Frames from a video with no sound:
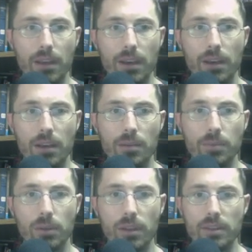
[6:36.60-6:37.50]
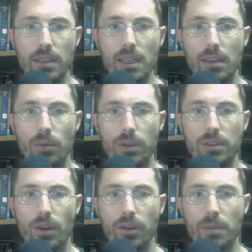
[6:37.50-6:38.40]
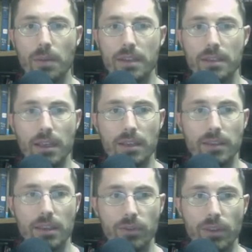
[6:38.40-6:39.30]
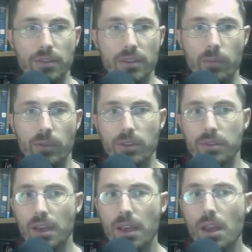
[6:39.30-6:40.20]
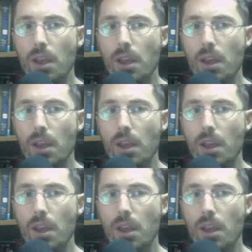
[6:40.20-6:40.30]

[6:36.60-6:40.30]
But let's see what Targum Isaiah says for the same verse.